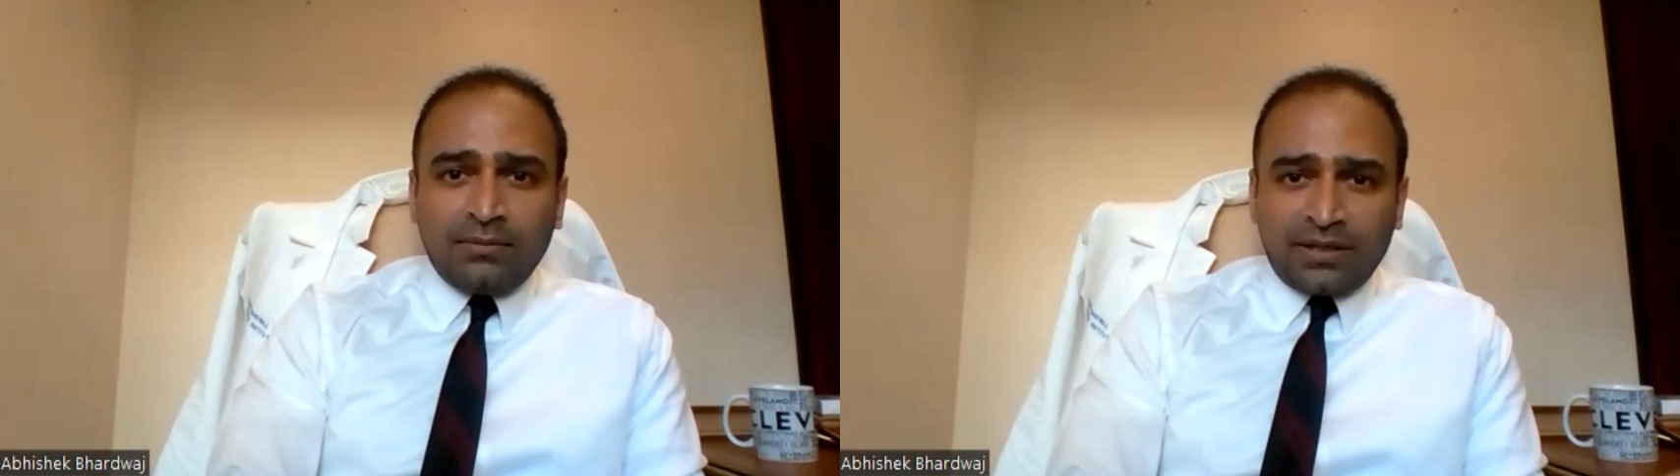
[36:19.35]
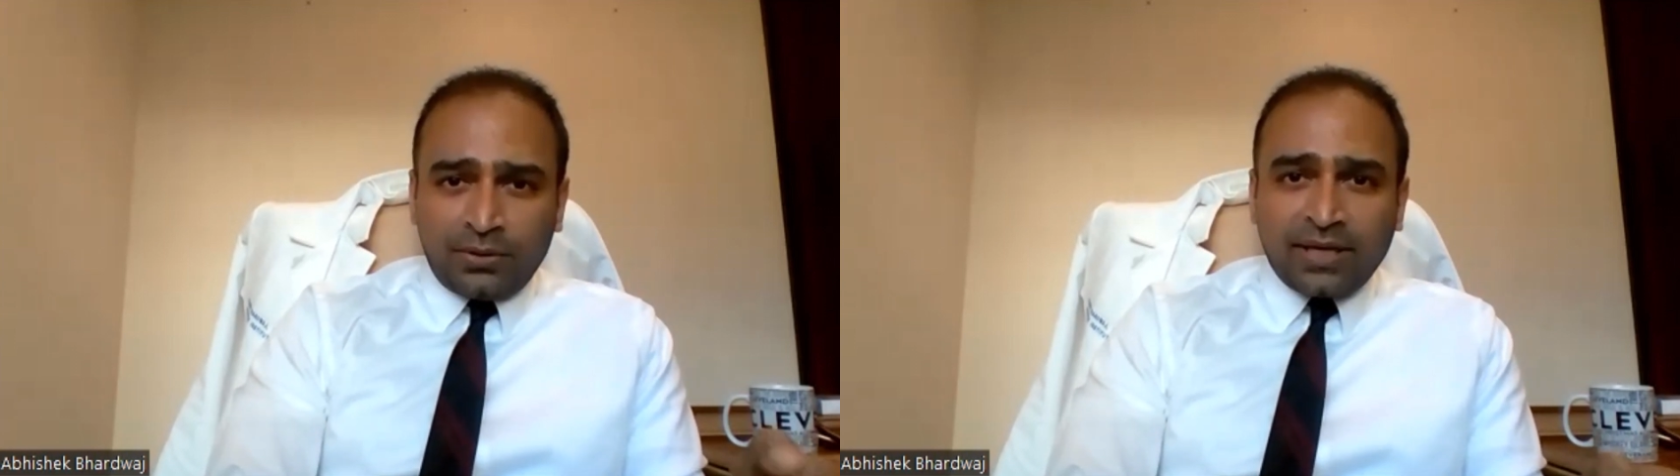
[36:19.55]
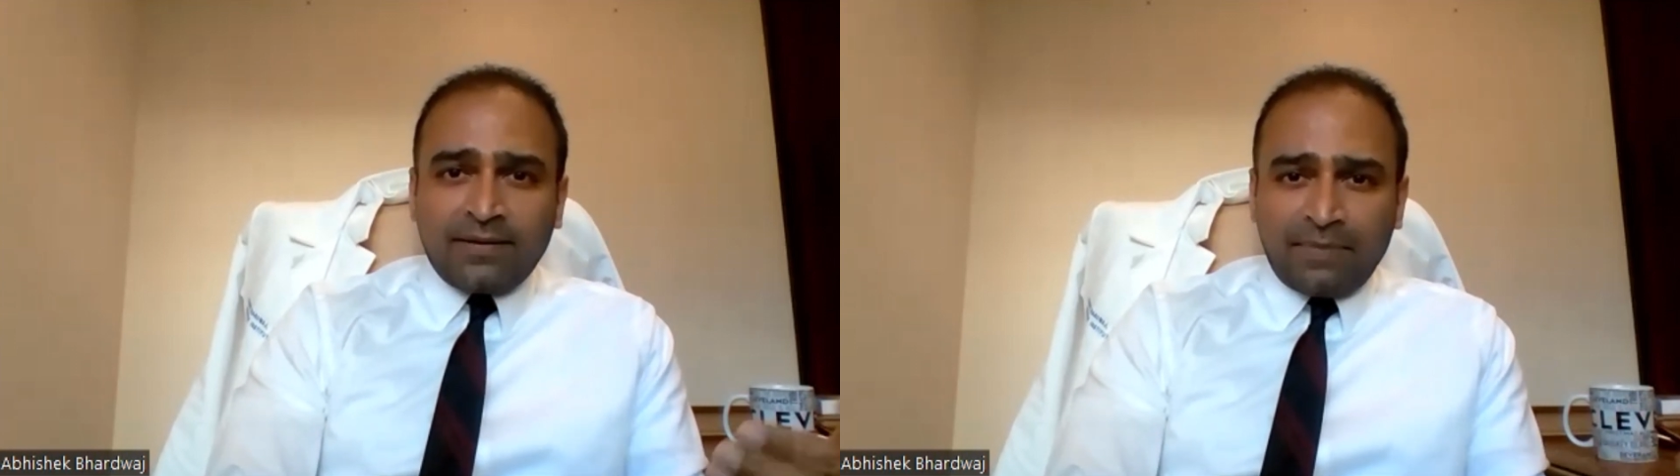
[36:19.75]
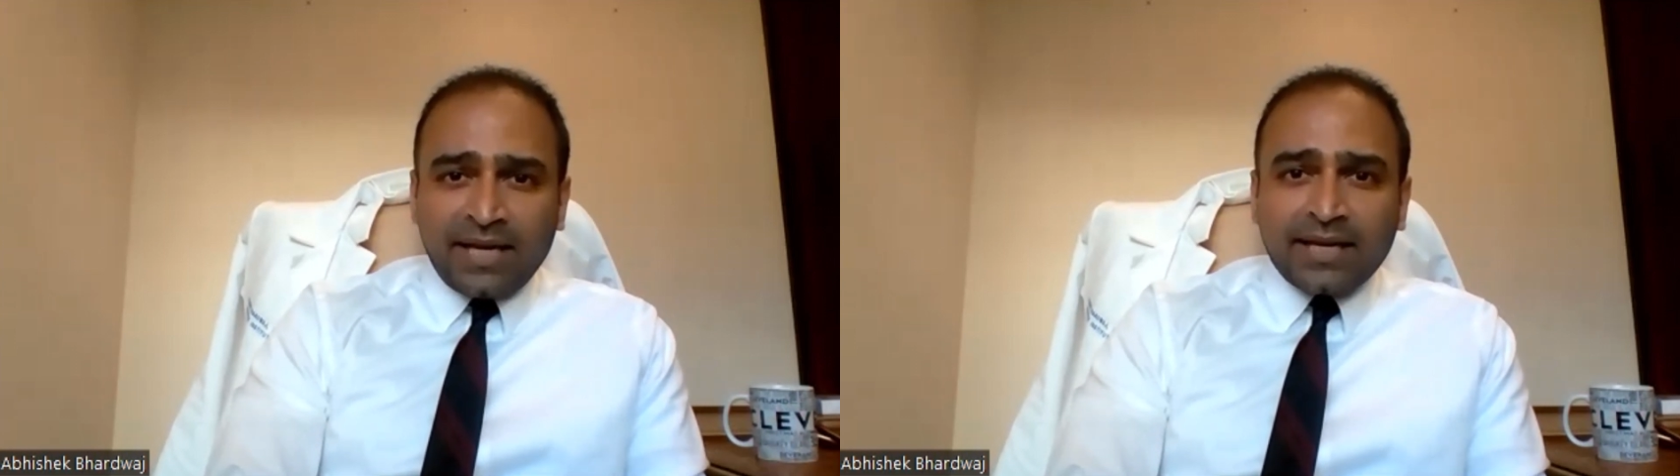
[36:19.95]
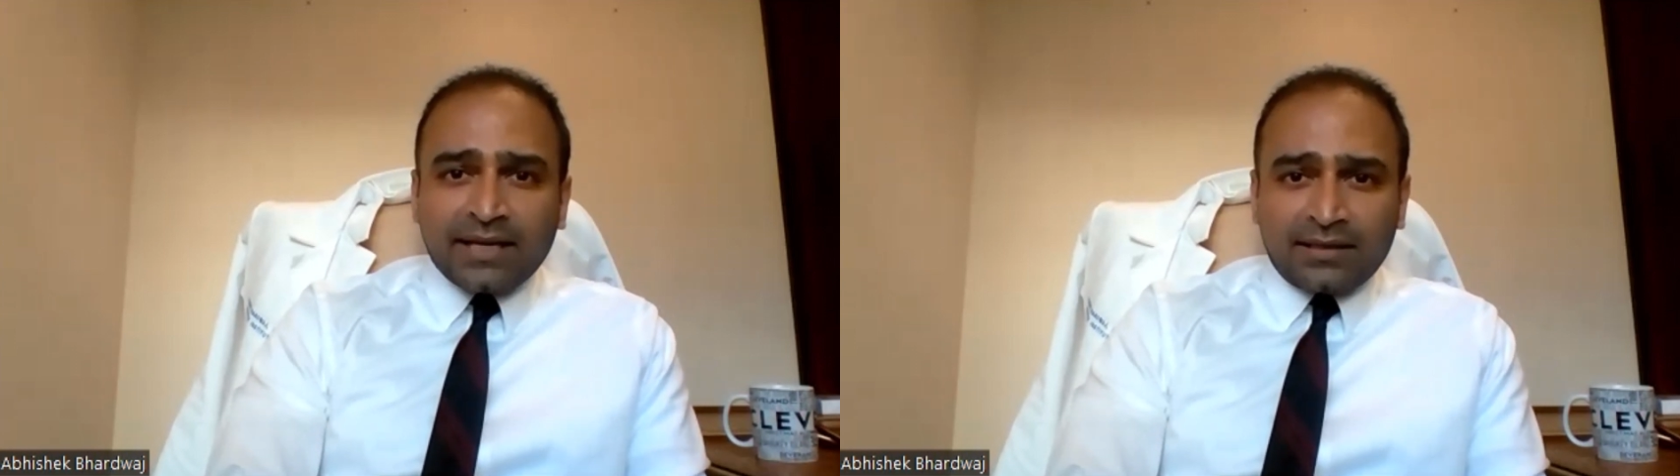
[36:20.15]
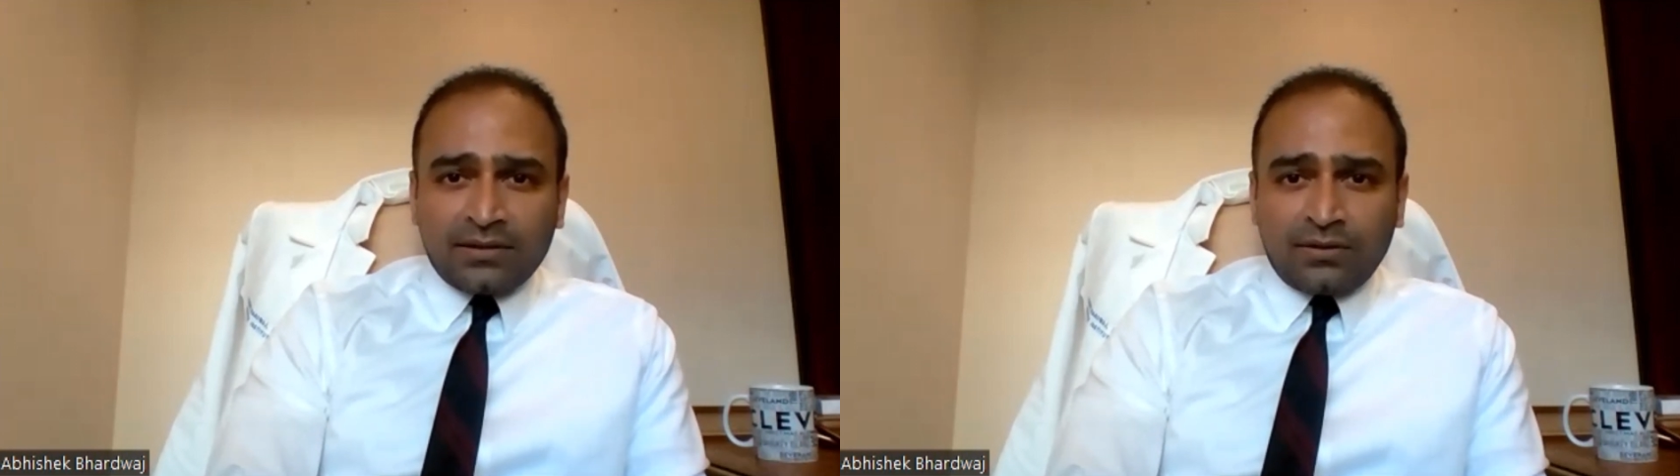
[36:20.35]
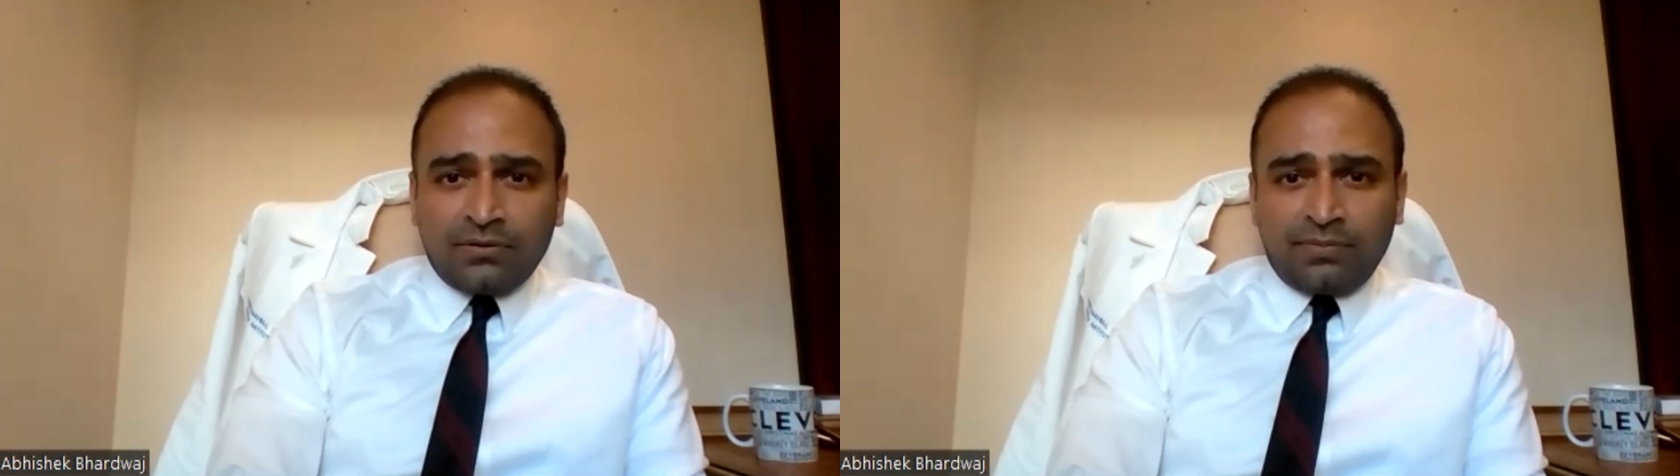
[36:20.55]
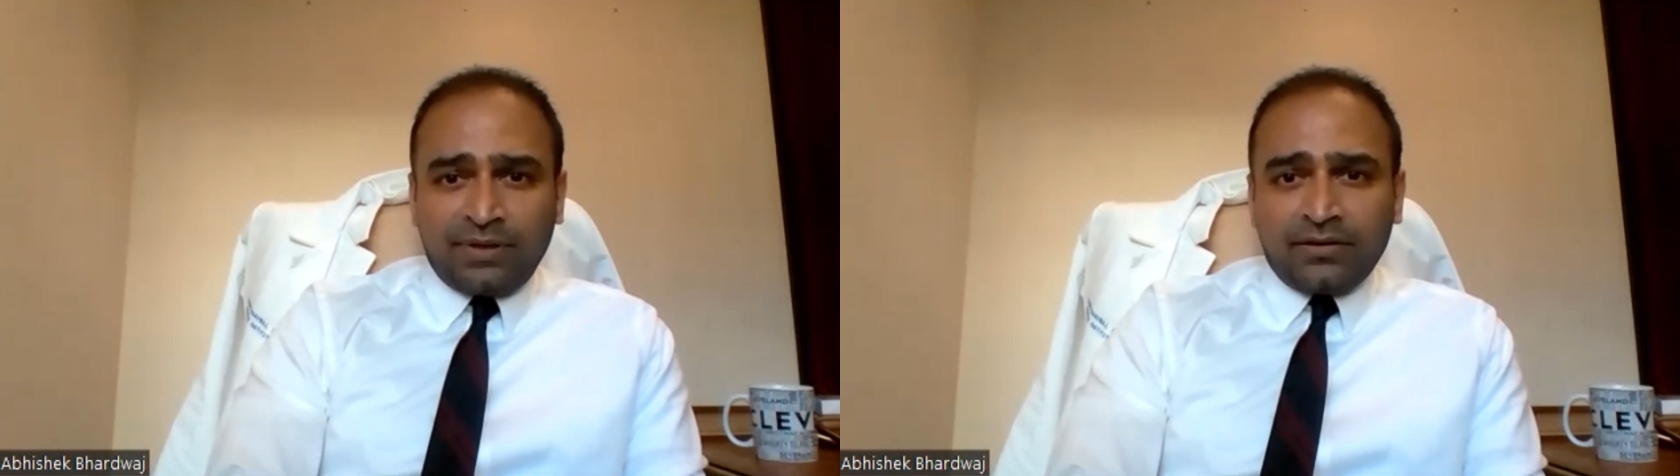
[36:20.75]
but you can make it
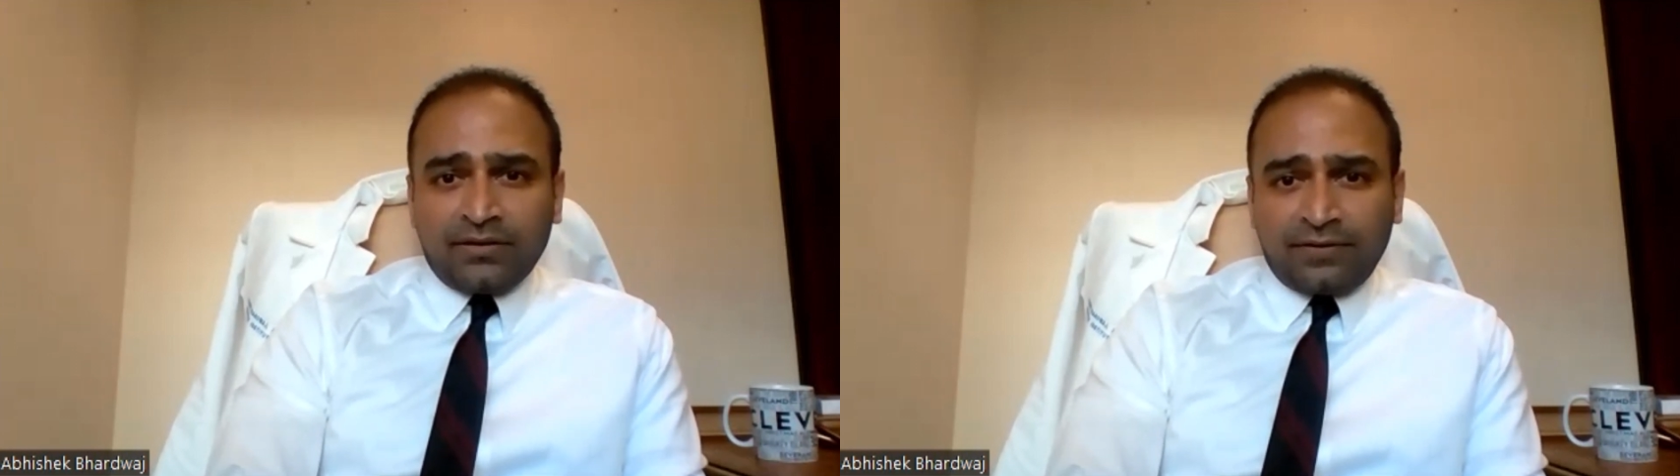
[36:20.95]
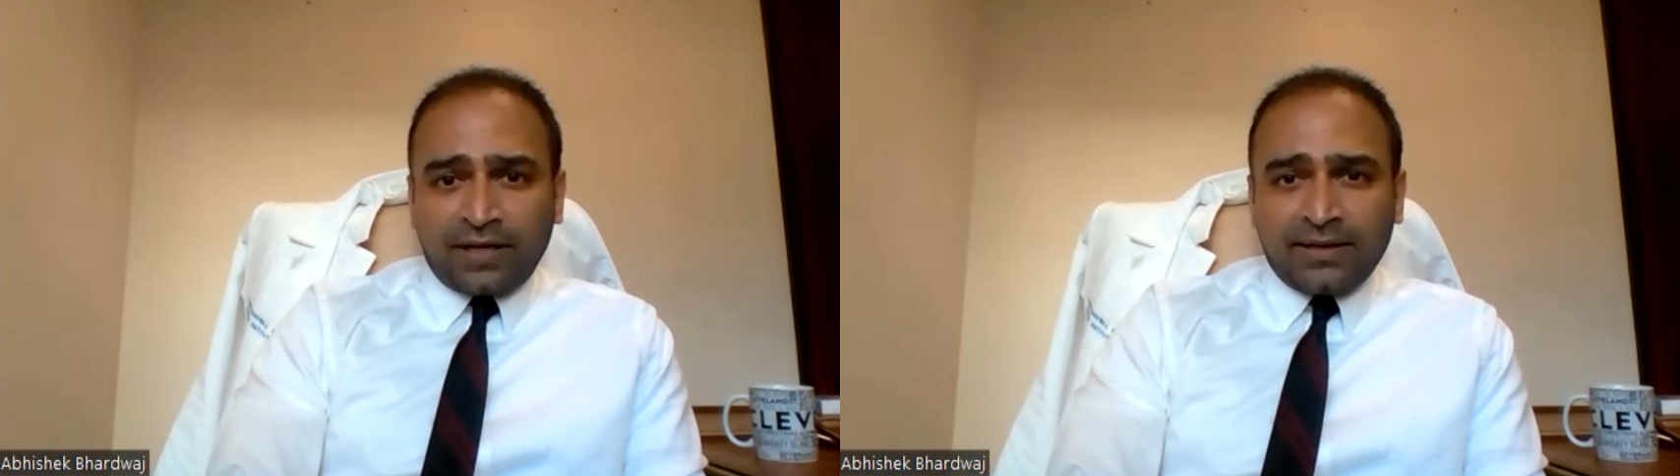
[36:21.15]
over a period of